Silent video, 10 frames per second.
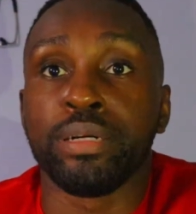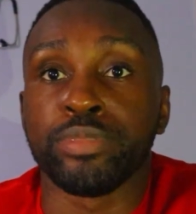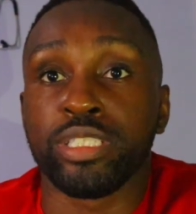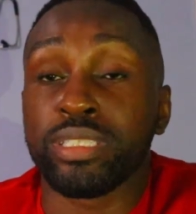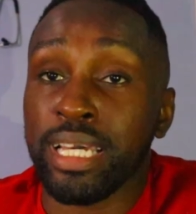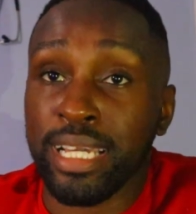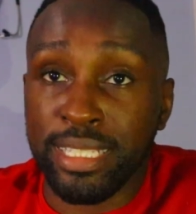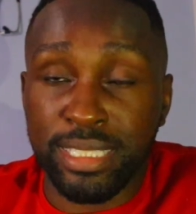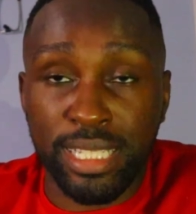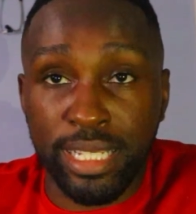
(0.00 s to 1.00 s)
Just like
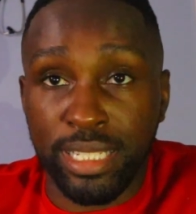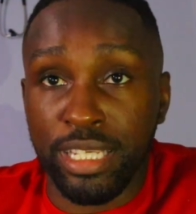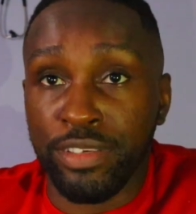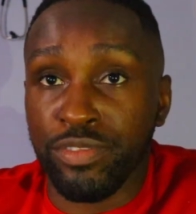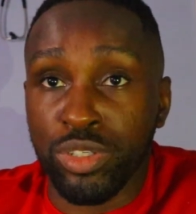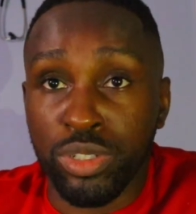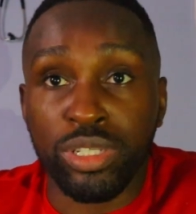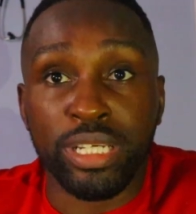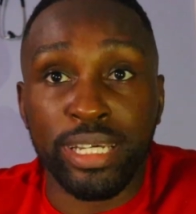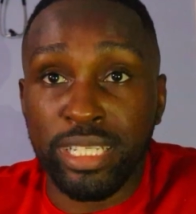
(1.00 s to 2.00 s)
I said, if
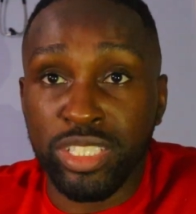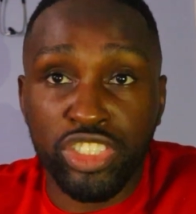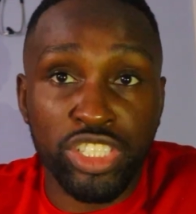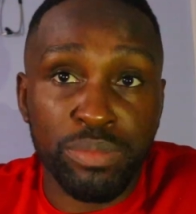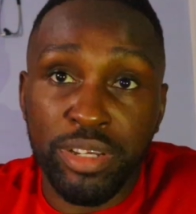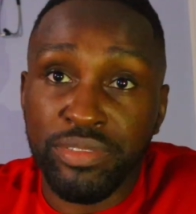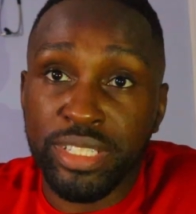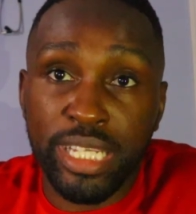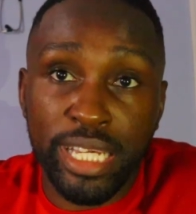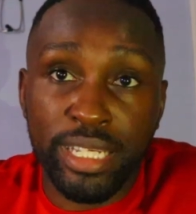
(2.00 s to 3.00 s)
you're hitting the gym
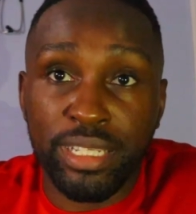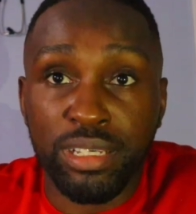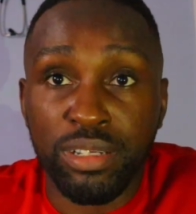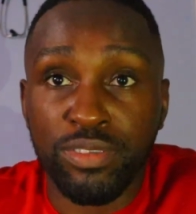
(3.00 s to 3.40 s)
every day